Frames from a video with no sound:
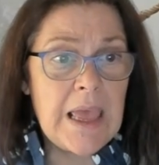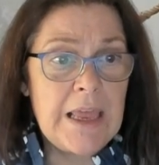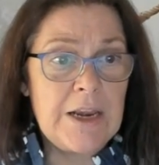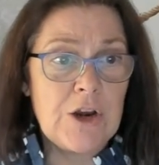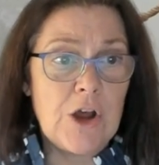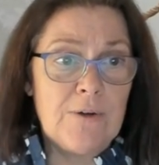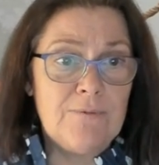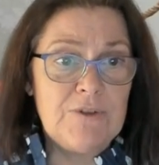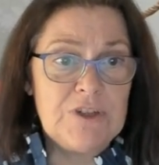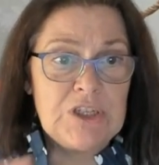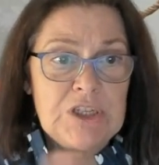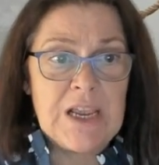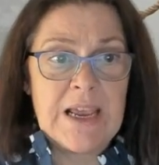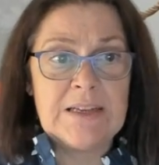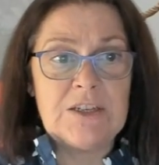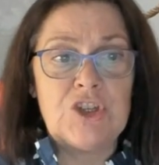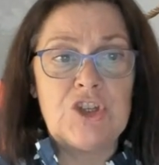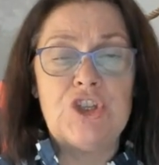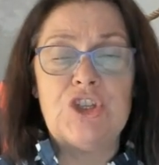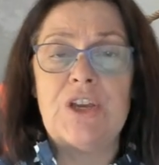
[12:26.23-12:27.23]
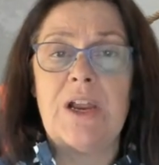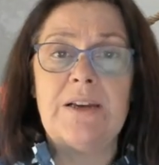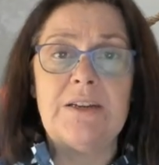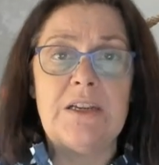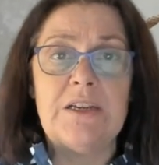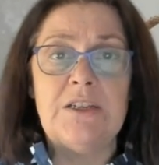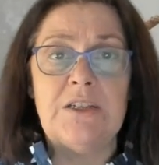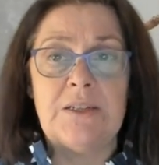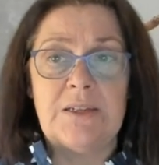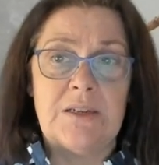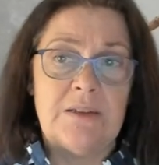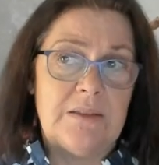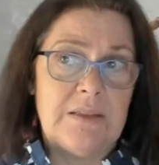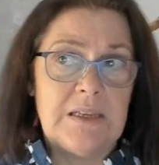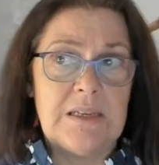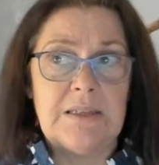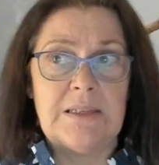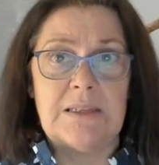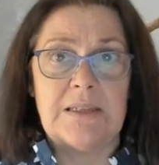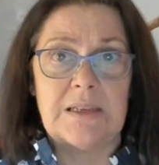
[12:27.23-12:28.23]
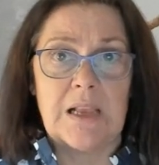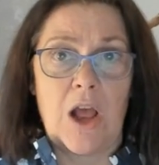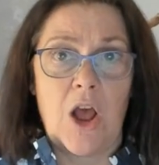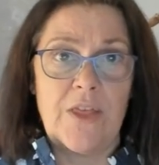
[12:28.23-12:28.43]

And I've attached studies to this,